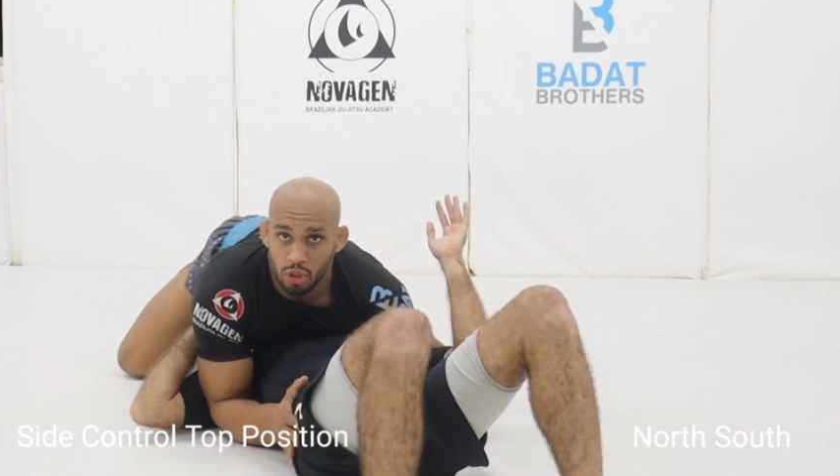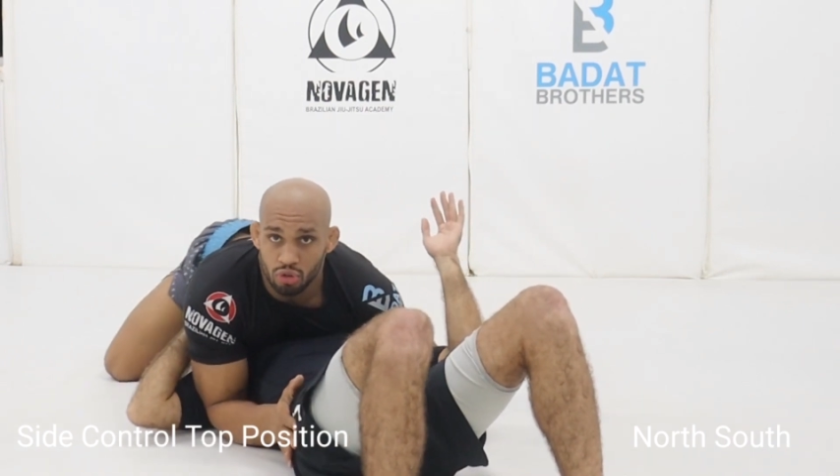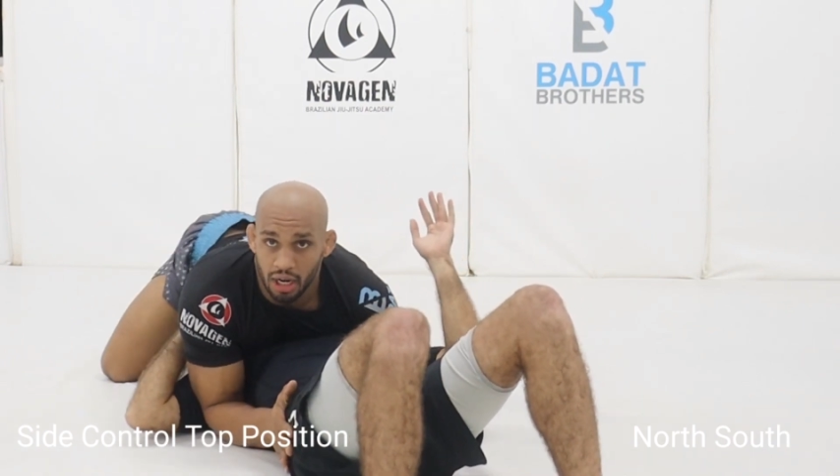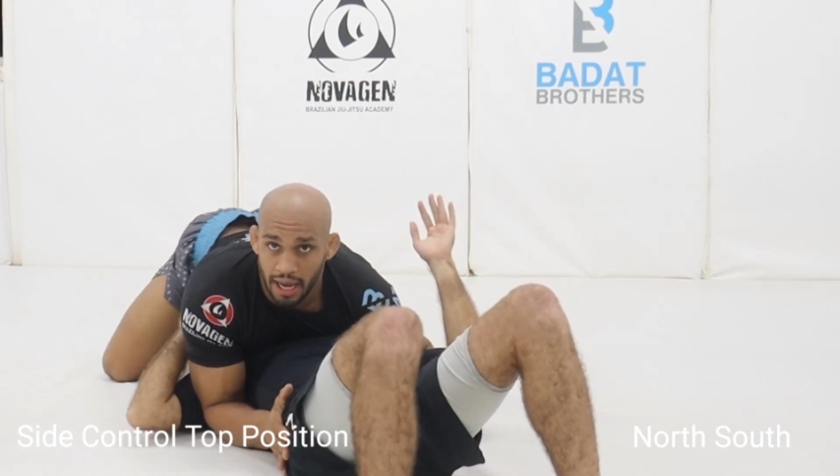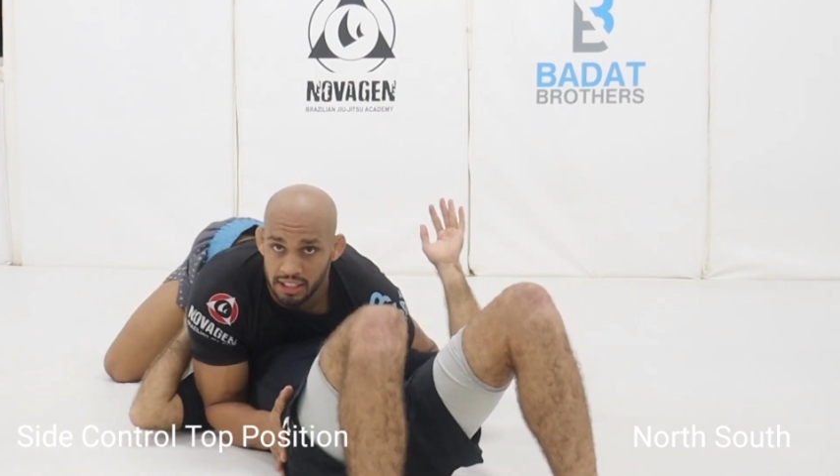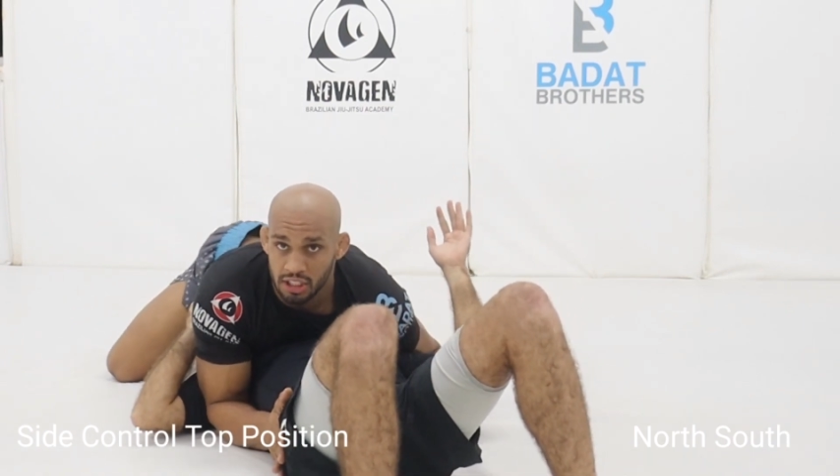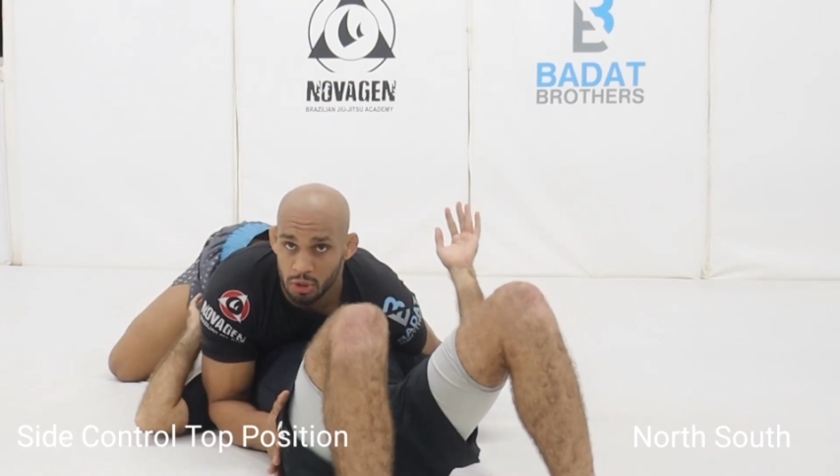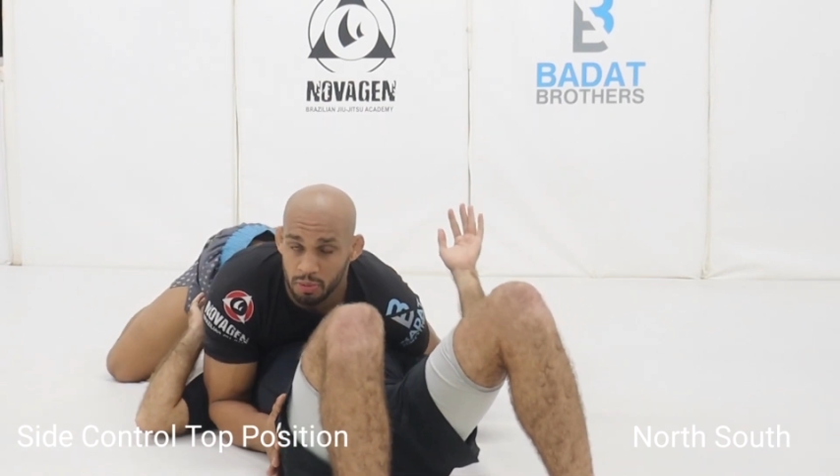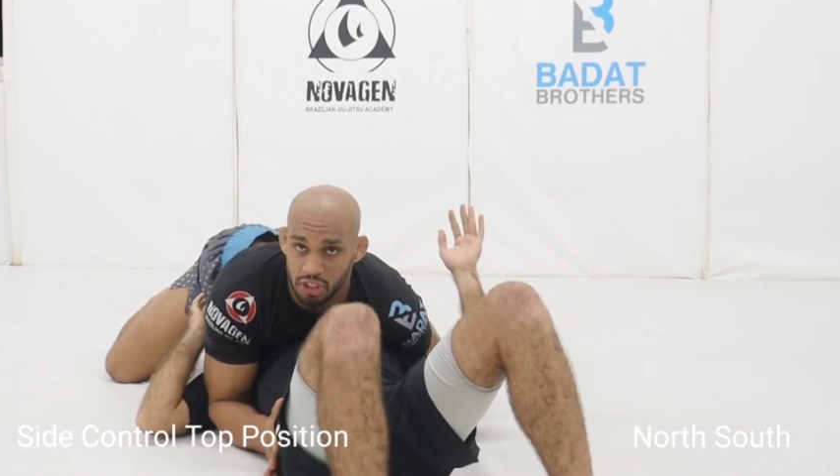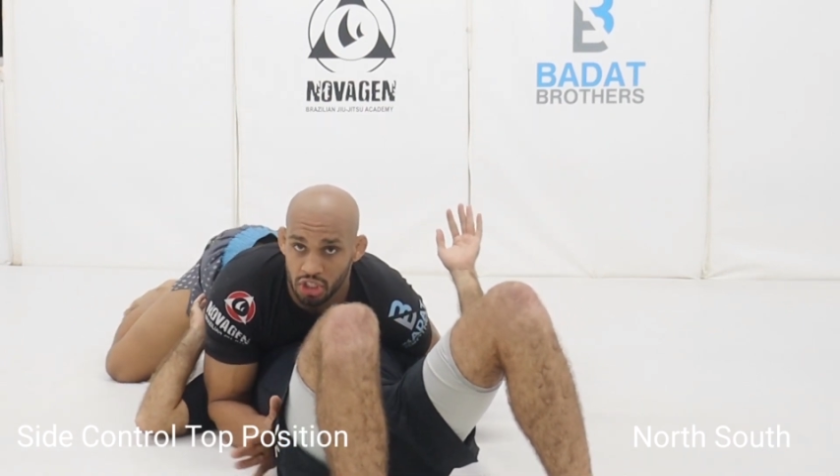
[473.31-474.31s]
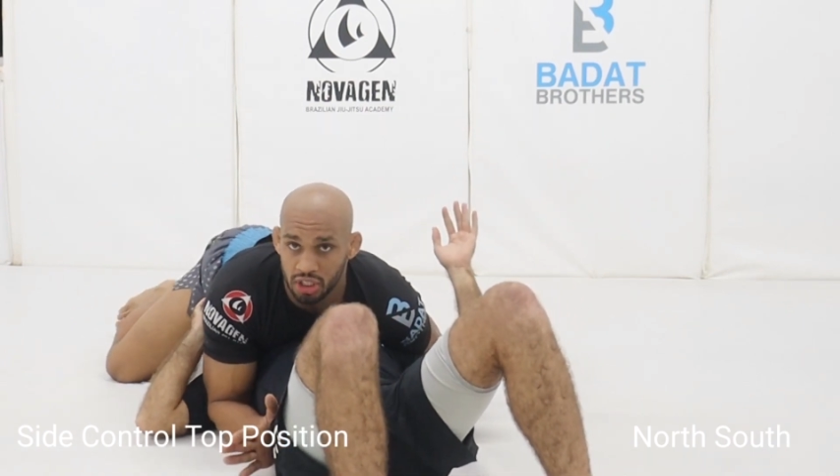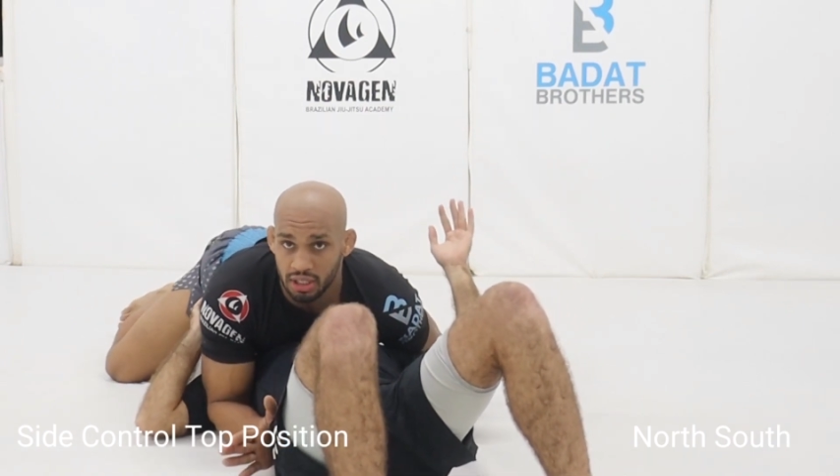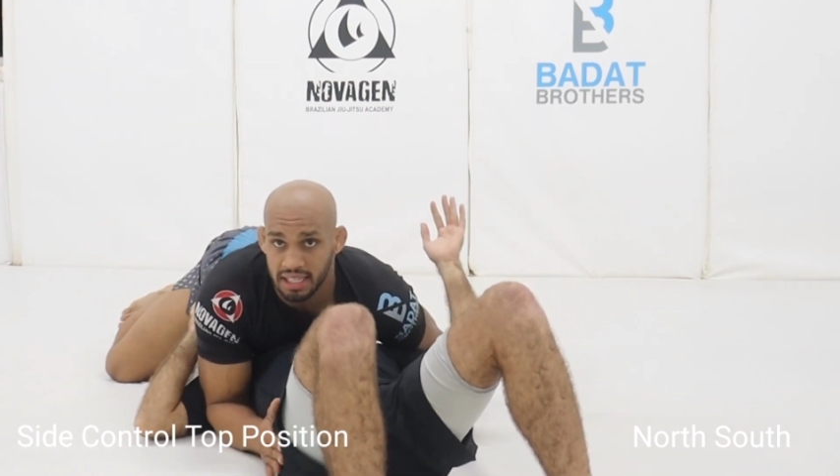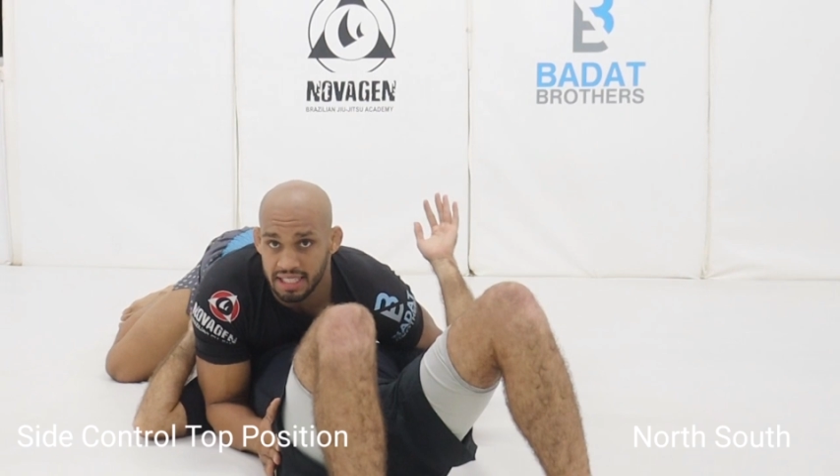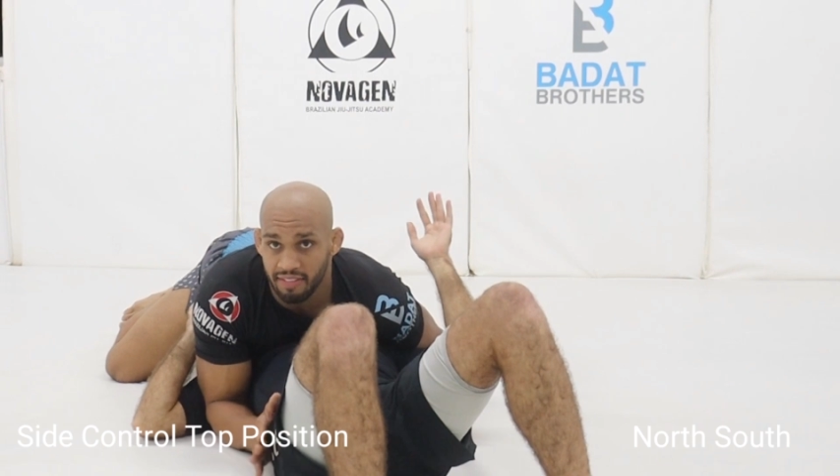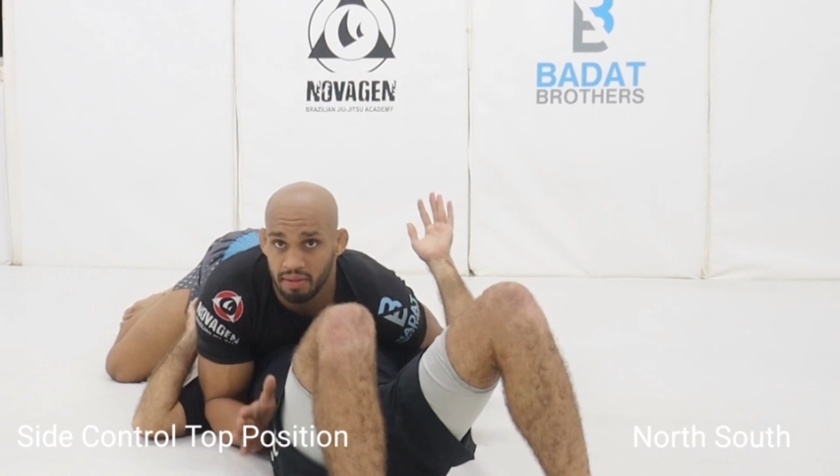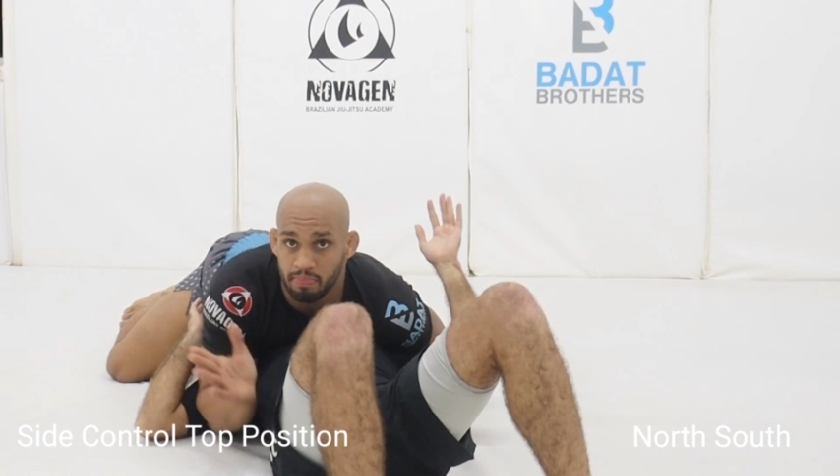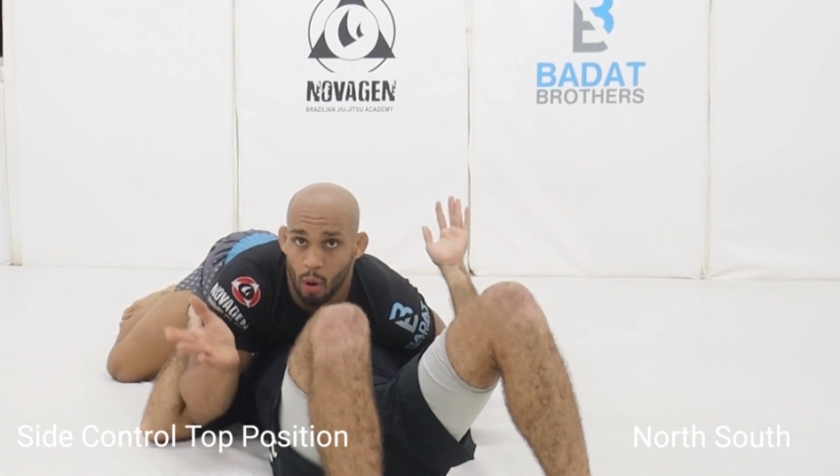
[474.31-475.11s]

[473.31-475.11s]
utilized in this position is having